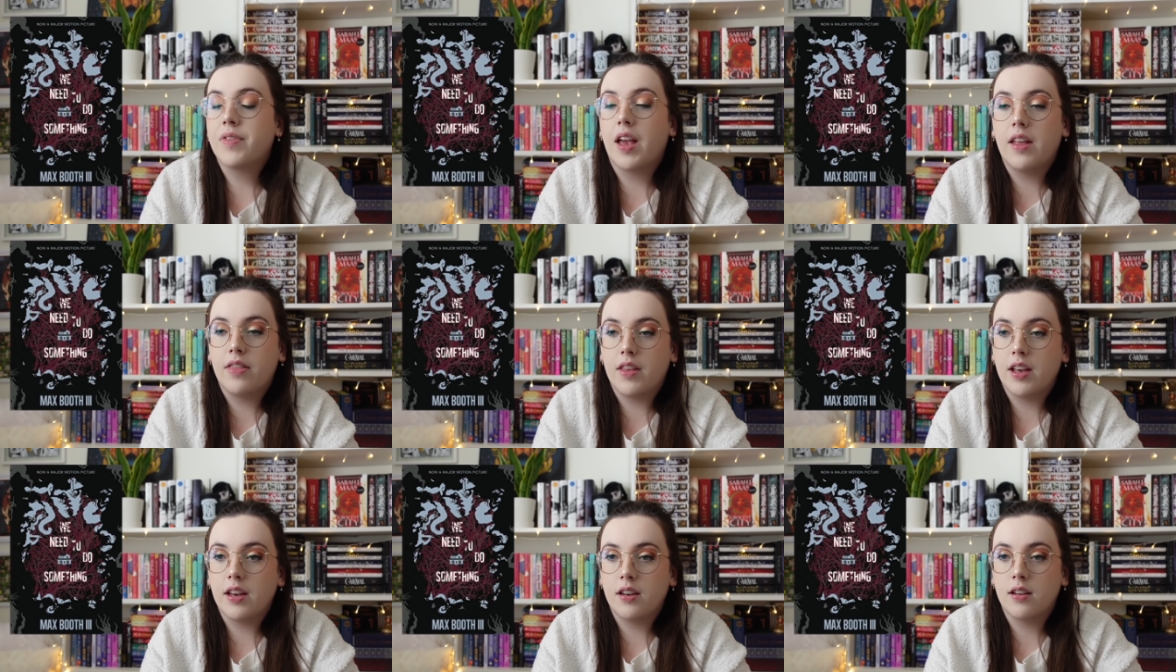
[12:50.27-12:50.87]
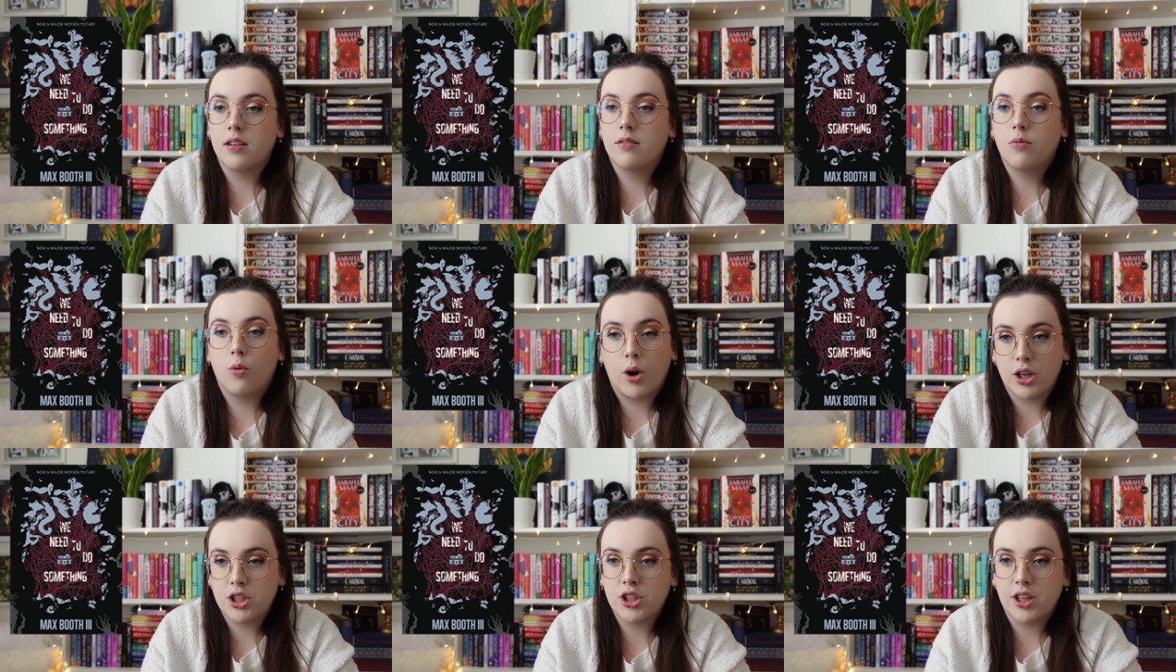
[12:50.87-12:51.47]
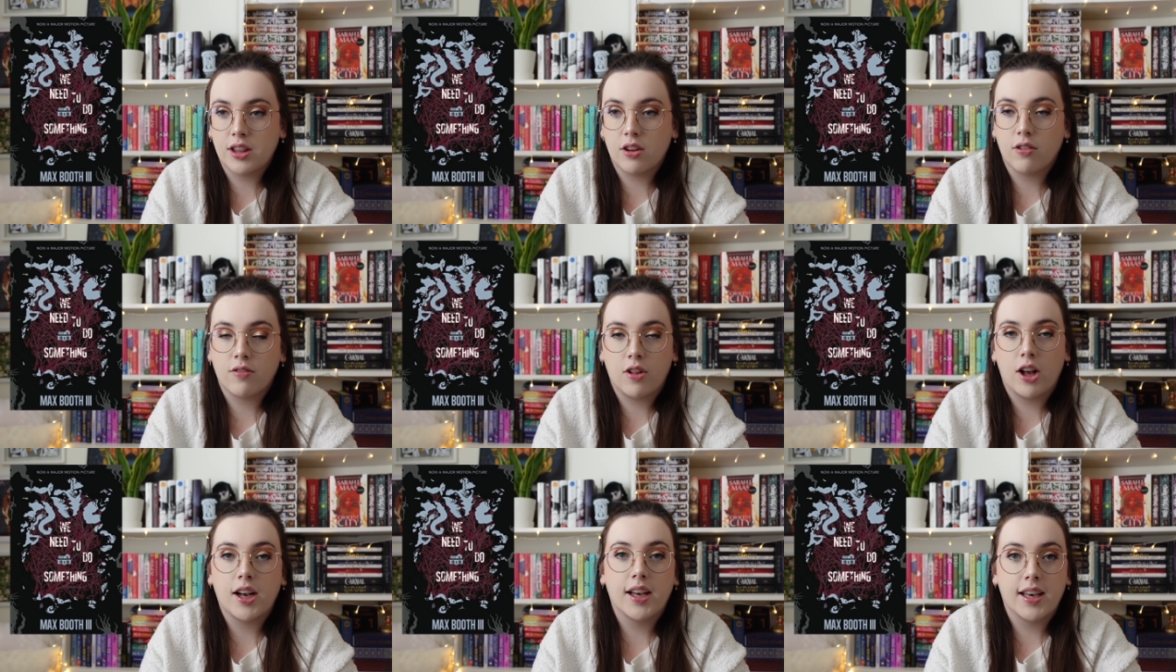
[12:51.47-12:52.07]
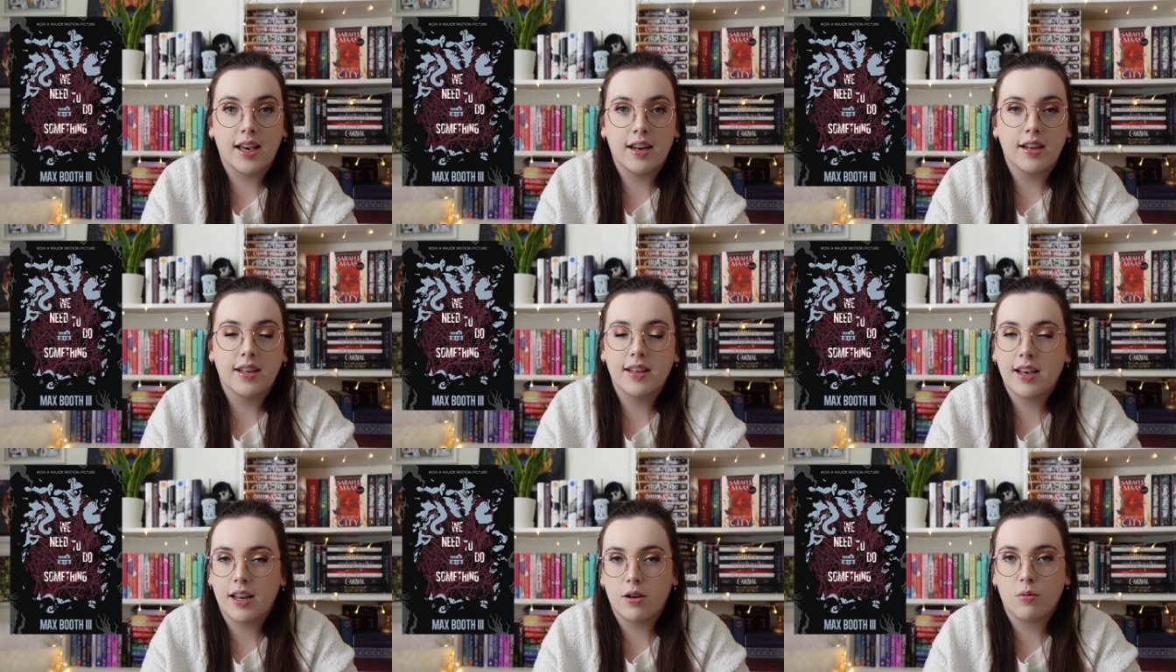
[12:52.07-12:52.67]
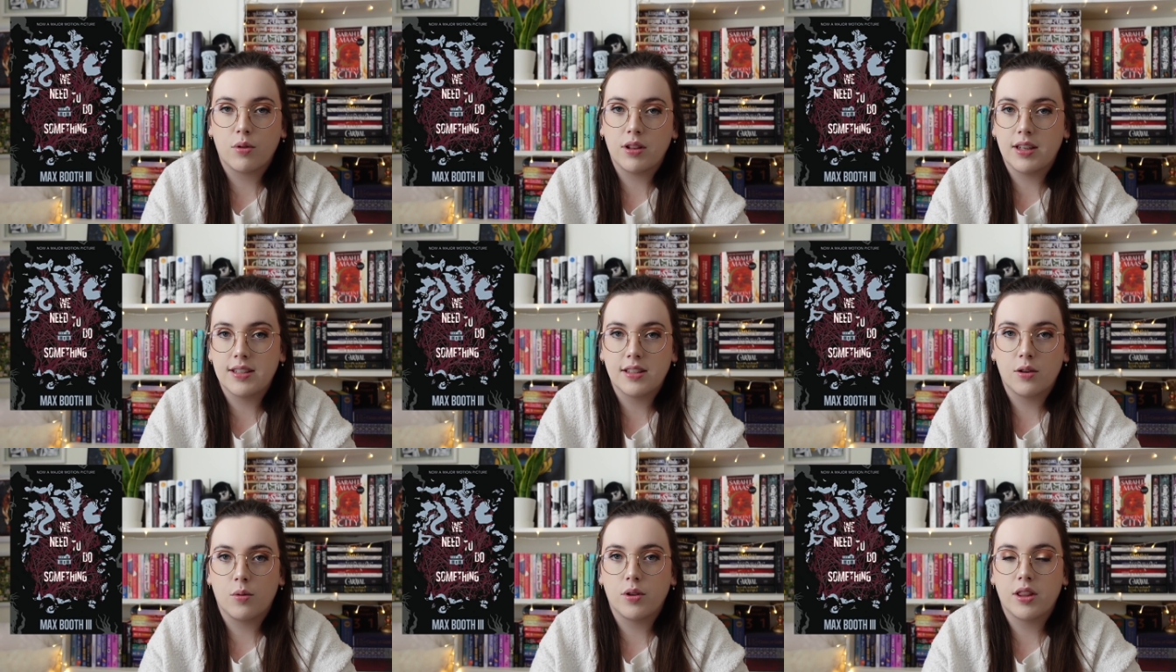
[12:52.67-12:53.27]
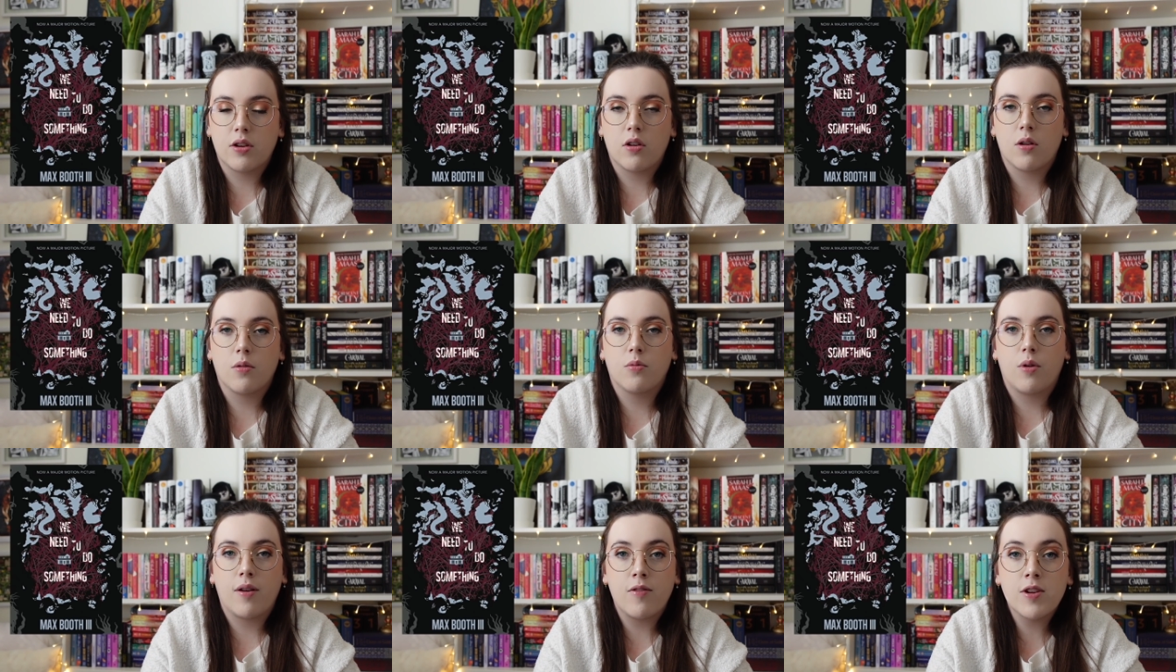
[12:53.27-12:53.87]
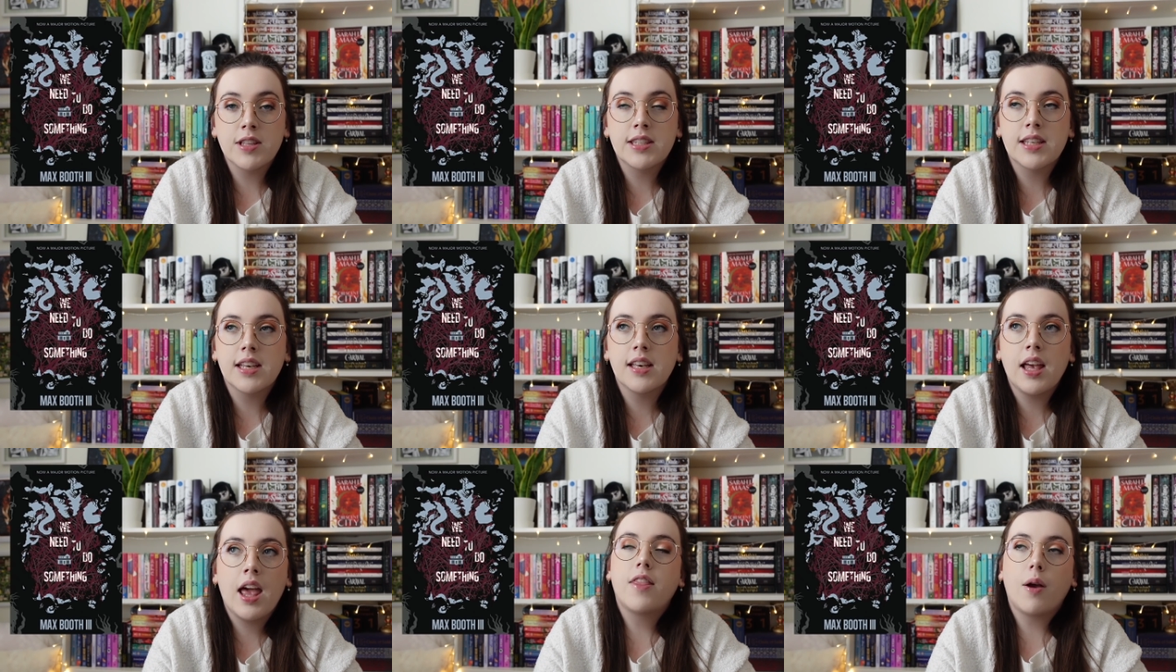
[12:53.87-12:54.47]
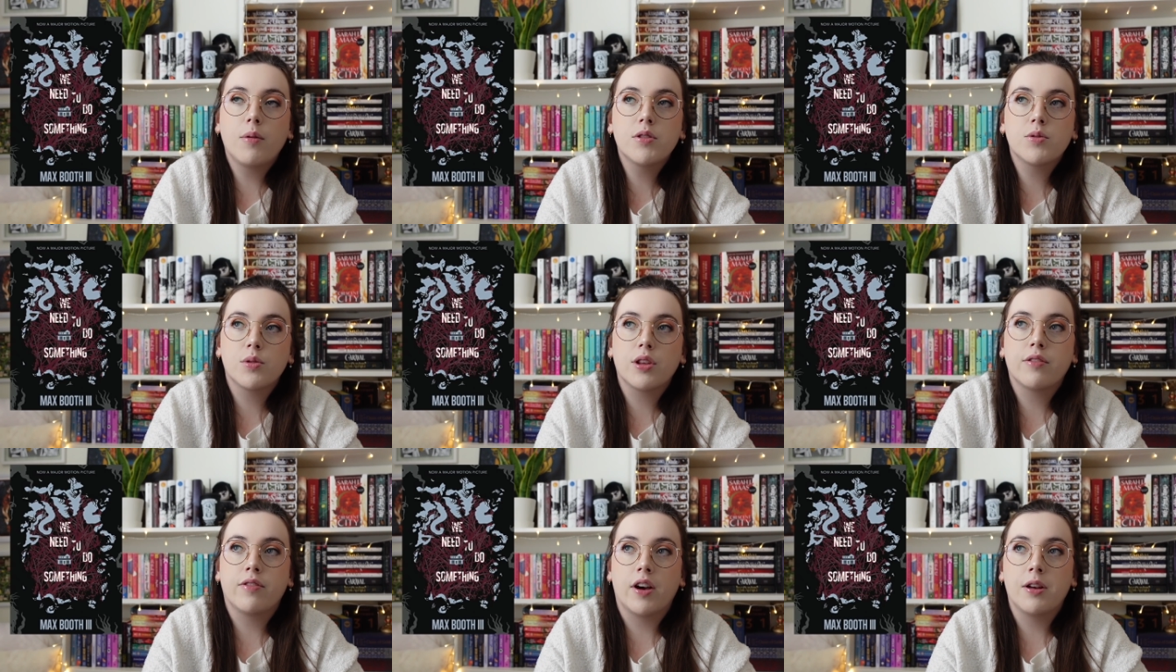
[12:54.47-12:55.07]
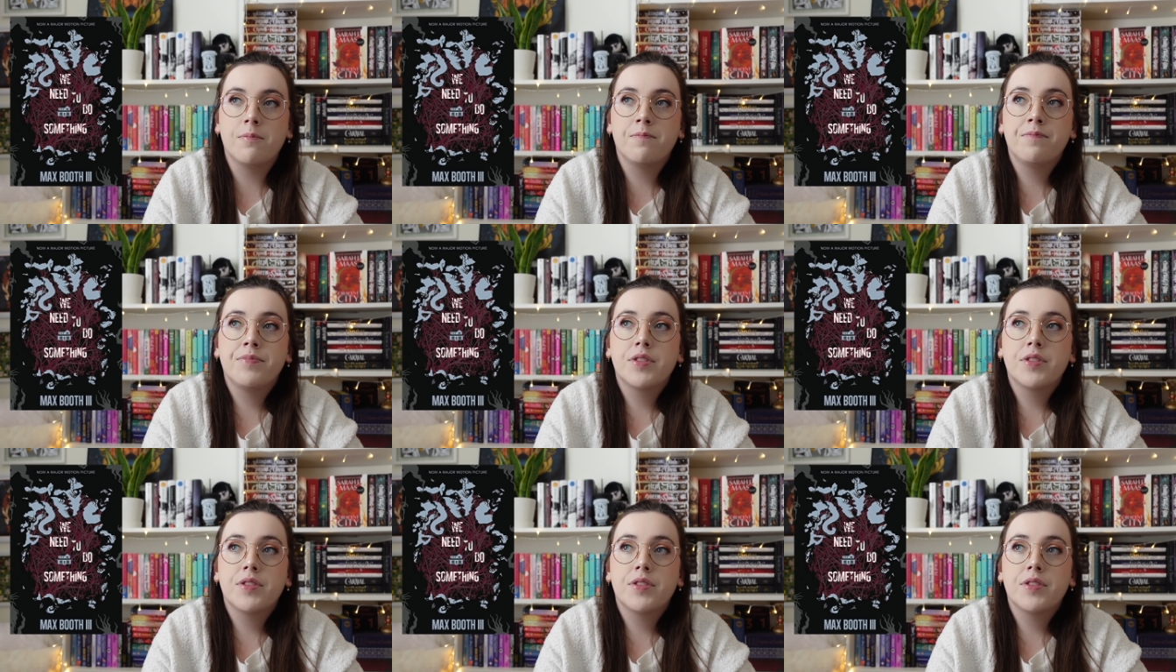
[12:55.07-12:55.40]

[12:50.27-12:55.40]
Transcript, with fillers: and then watching their vlog again and kind of realizing what they're referencing. That was really fun.